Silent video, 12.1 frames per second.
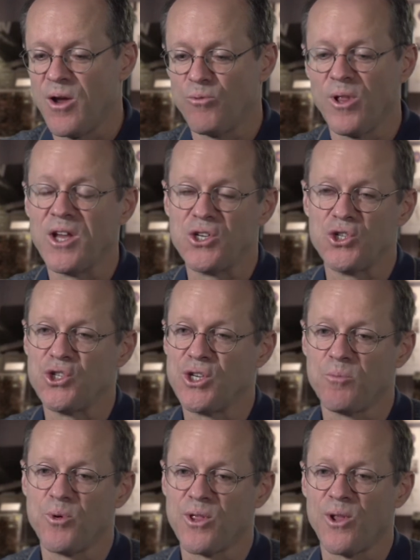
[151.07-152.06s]

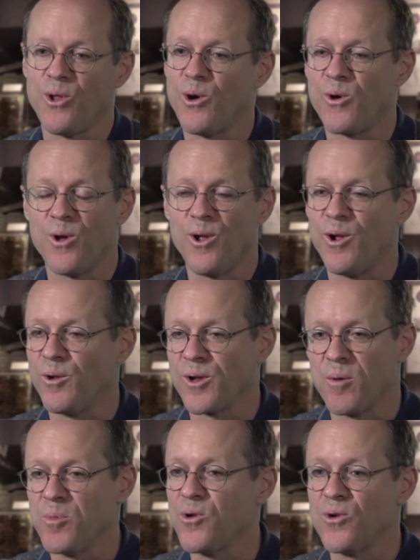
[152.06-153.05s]
relationship with a local
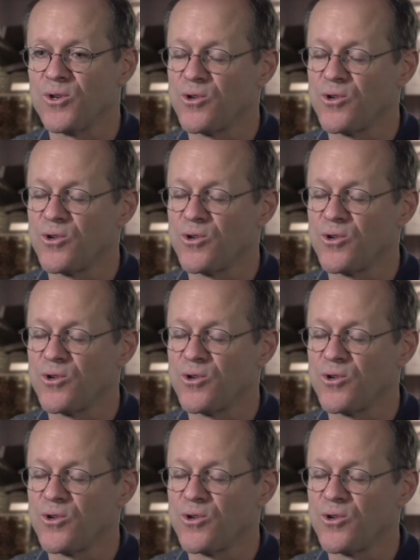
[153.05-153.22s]
computer